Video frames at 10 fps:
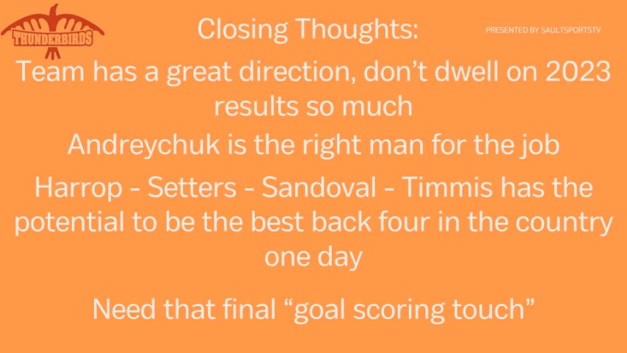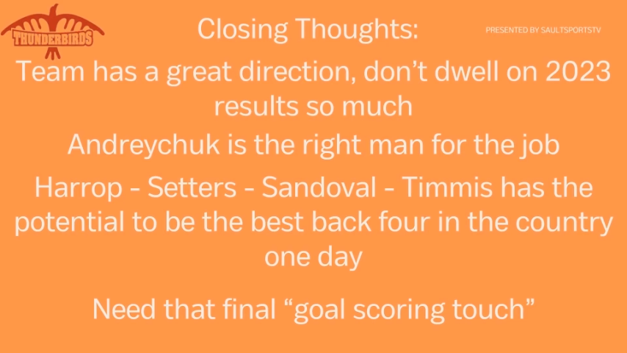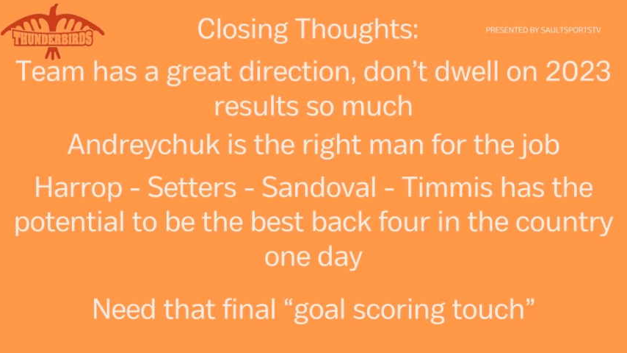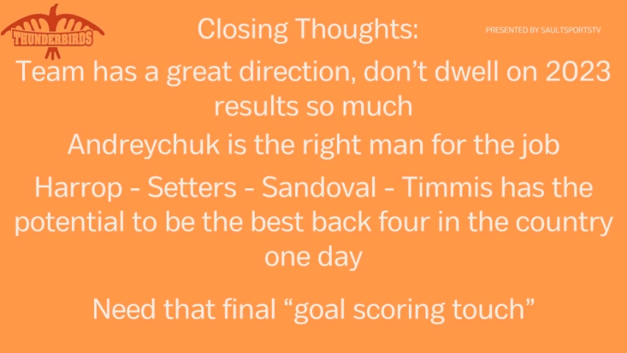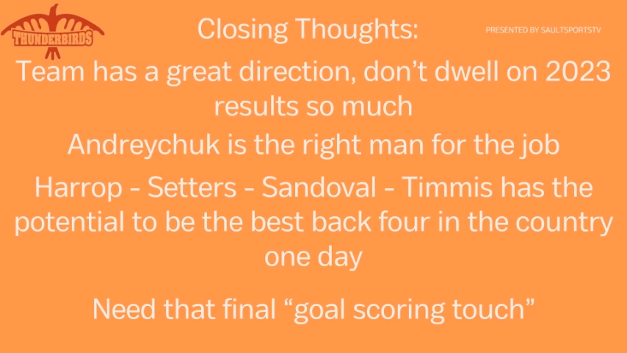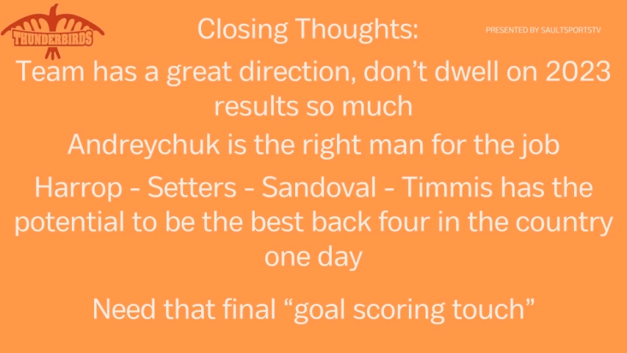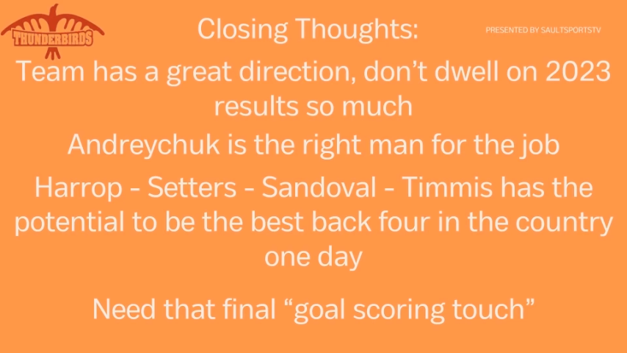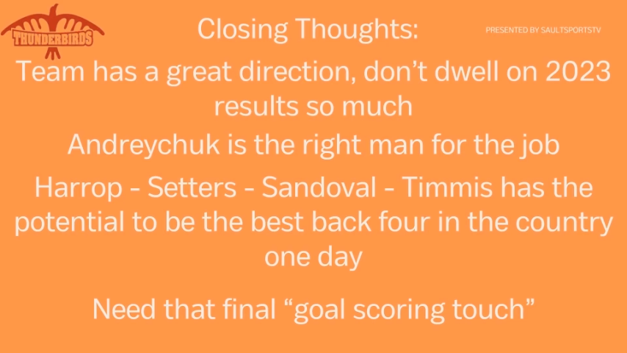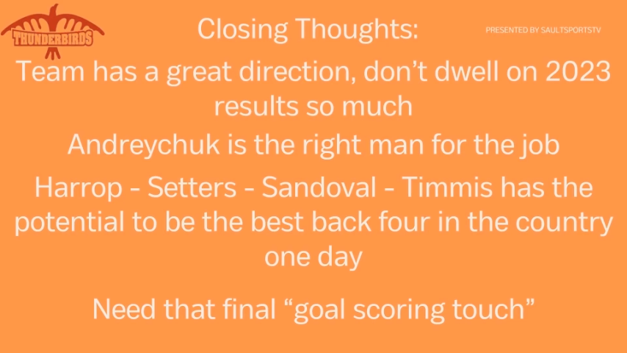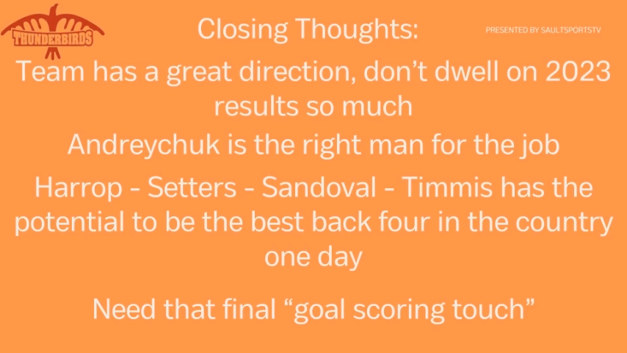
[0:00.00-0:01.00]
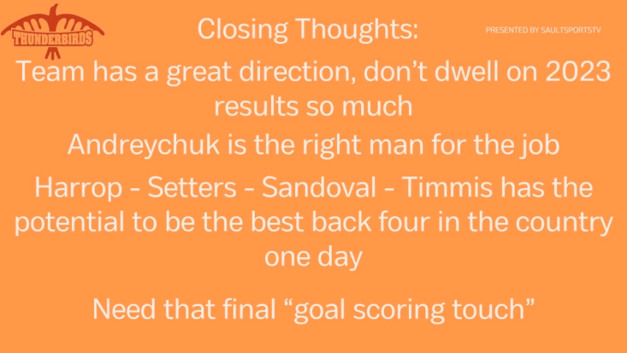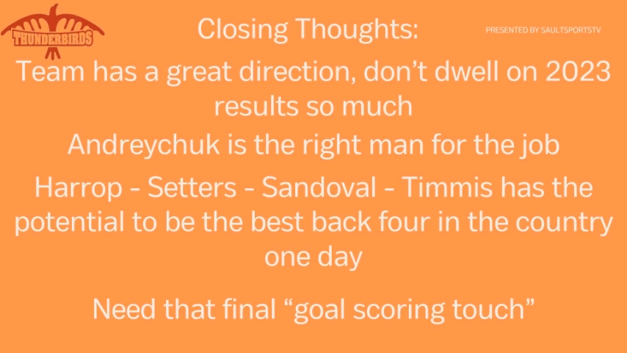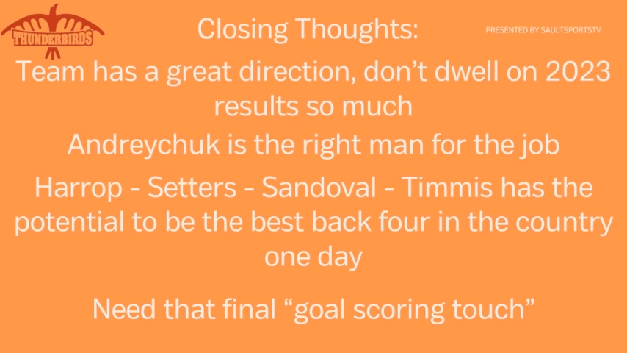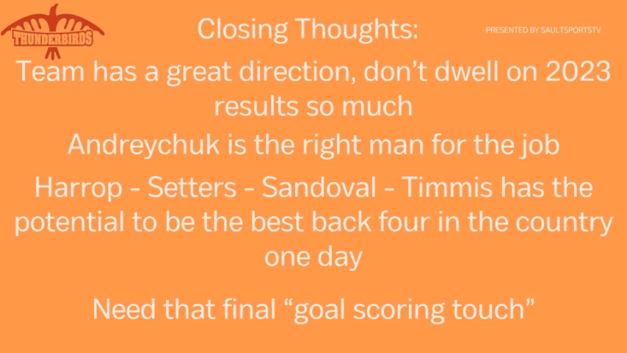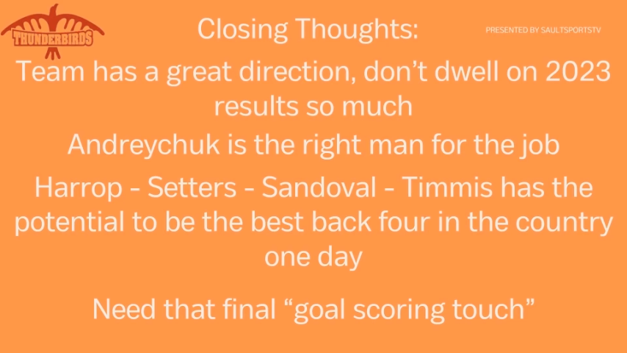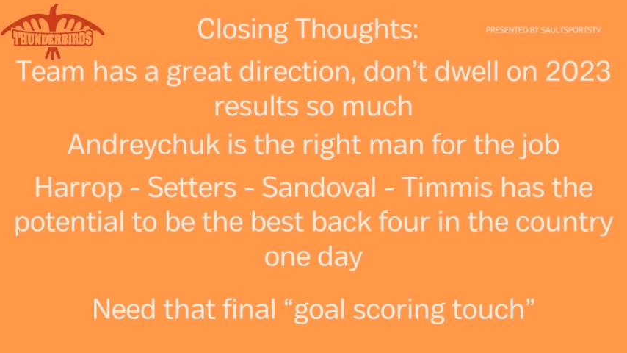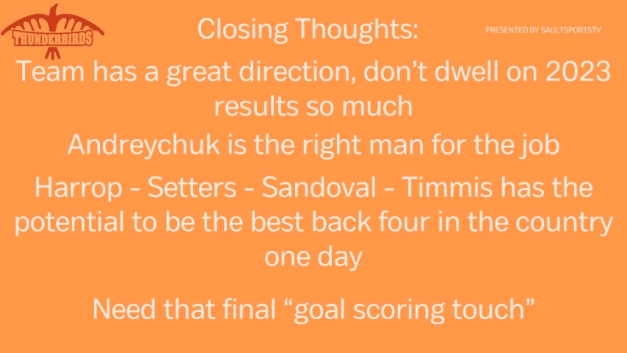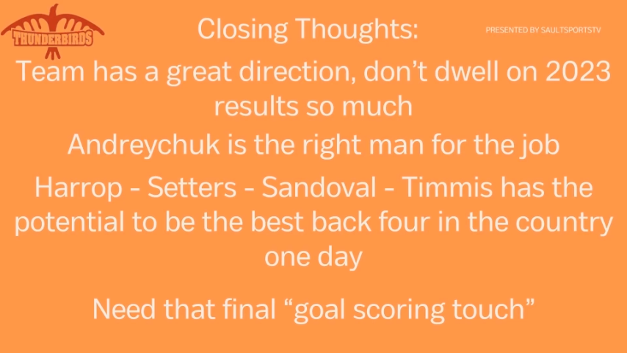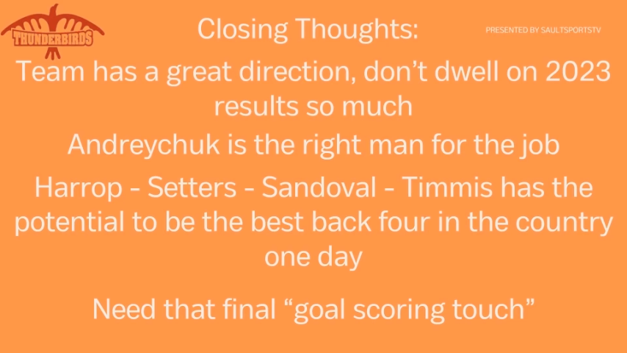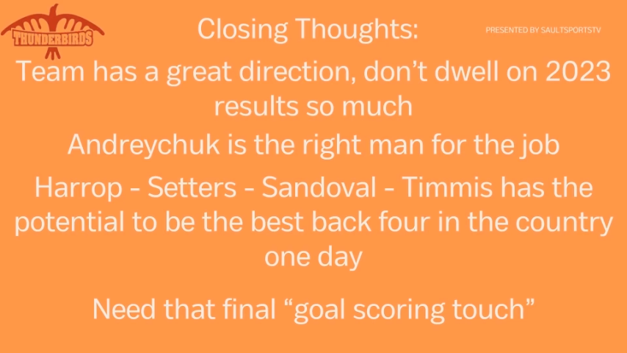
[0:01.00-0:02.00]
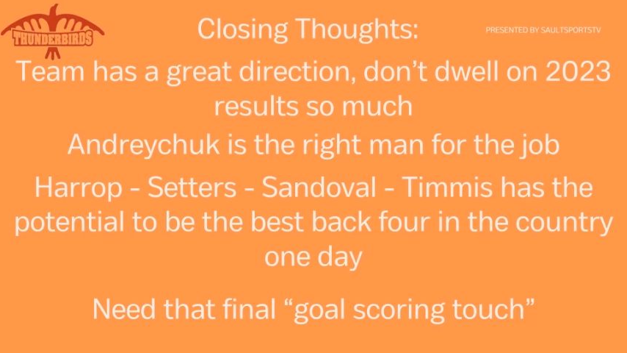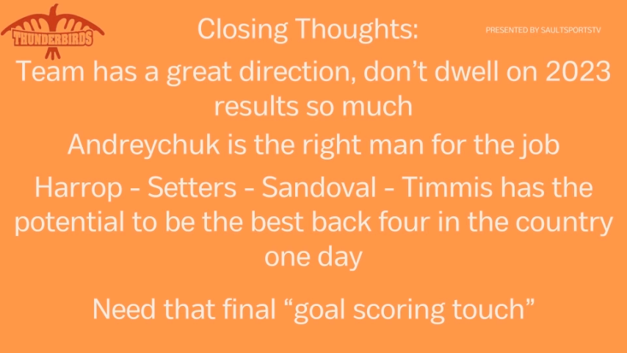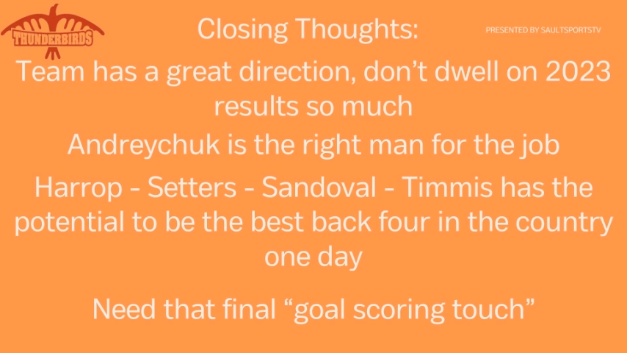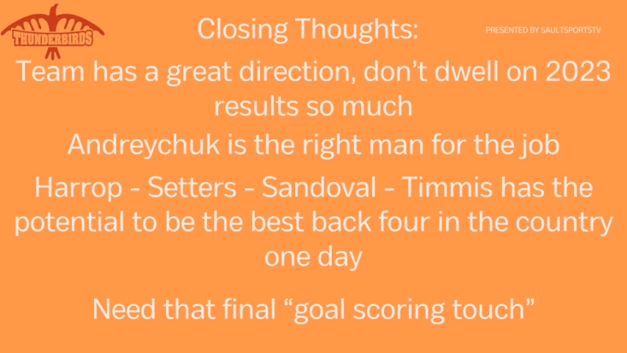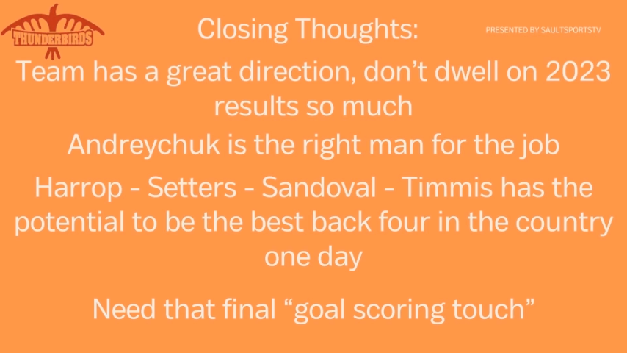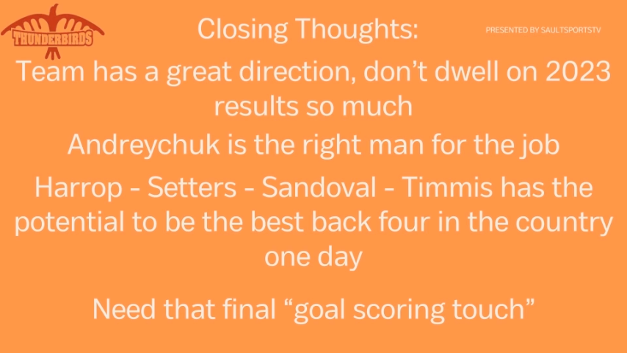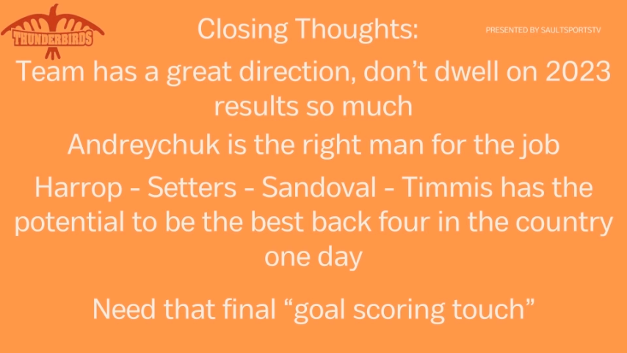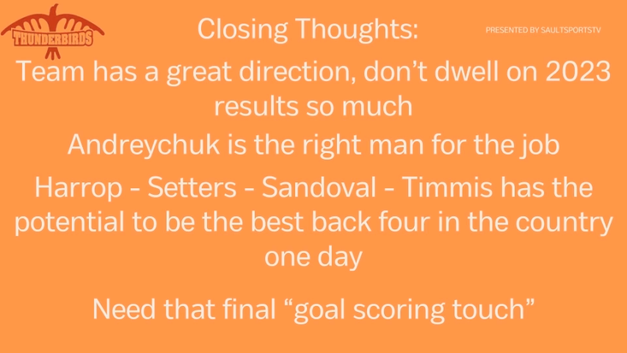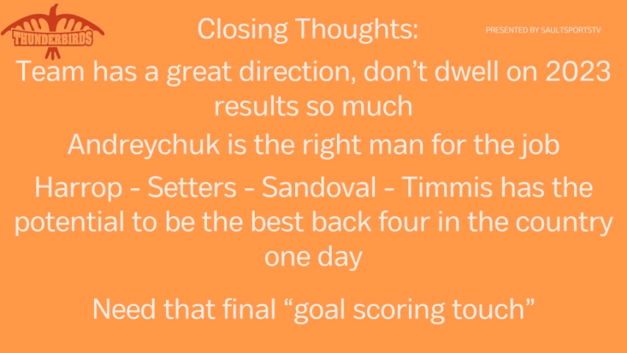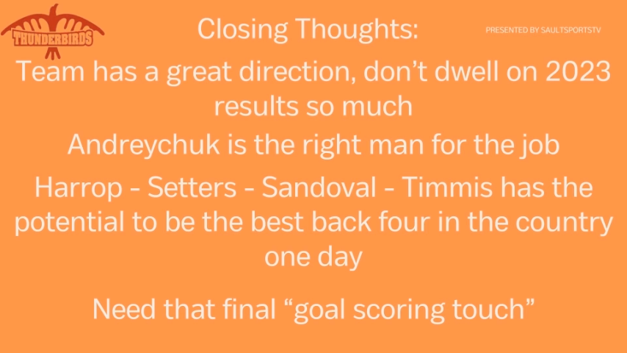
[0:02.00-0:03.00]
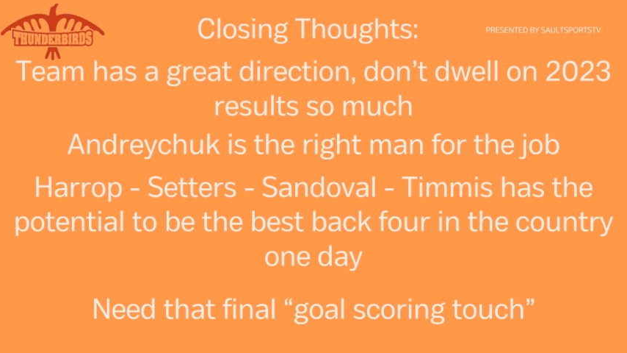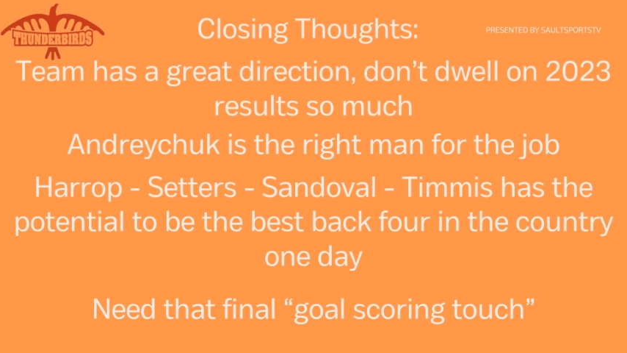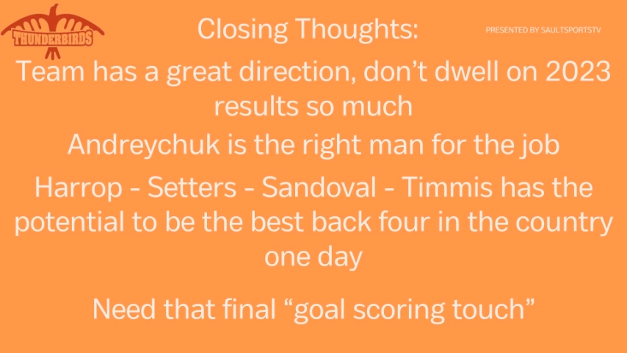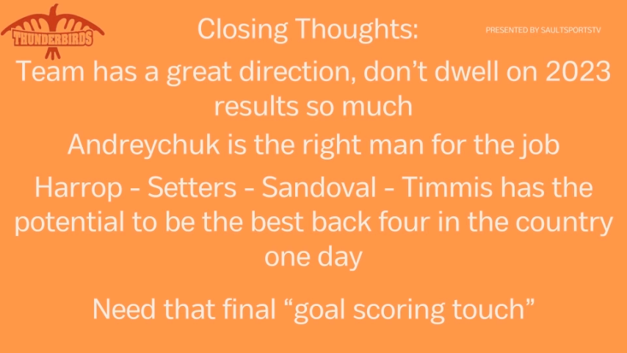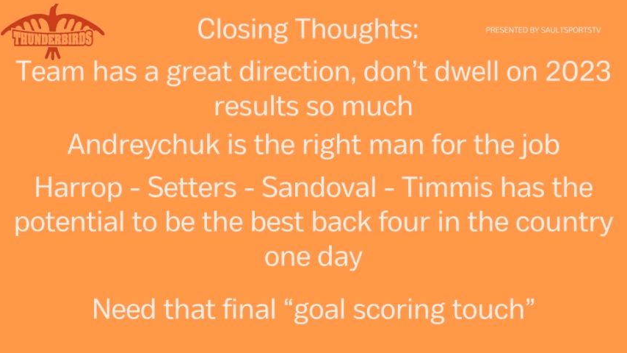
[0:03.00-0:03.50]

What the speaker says: (no speaker visible)